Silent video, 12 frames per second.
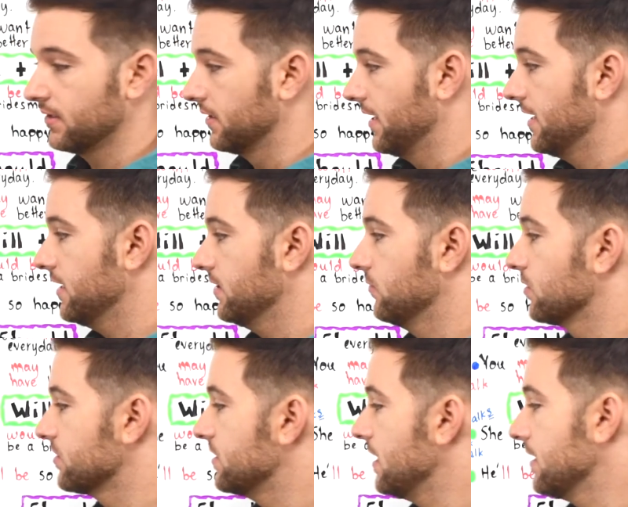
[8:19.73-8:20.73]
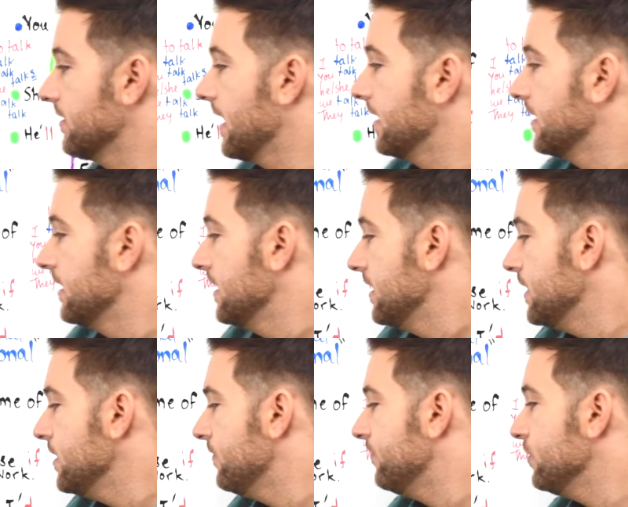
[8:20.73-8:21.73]
Okay, we're saying that
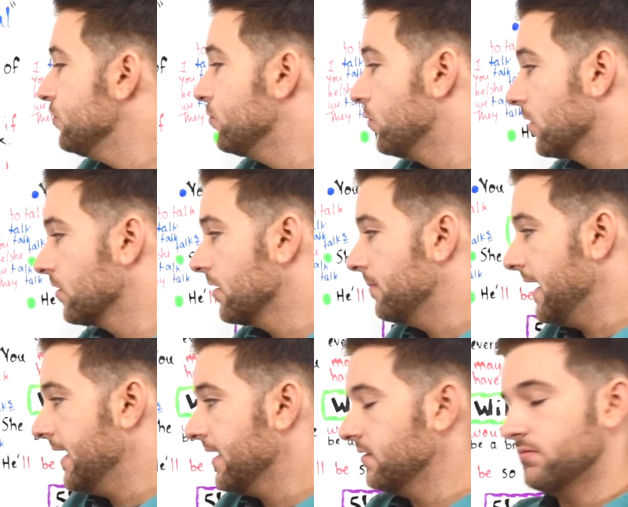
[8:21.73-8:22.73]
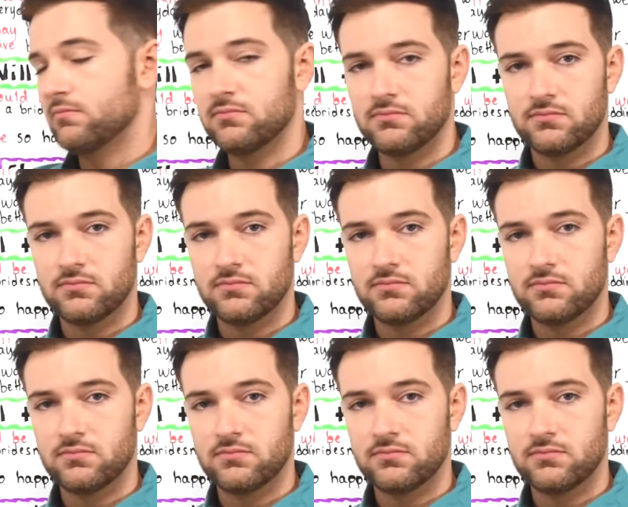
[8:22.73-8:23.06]
if you were a man,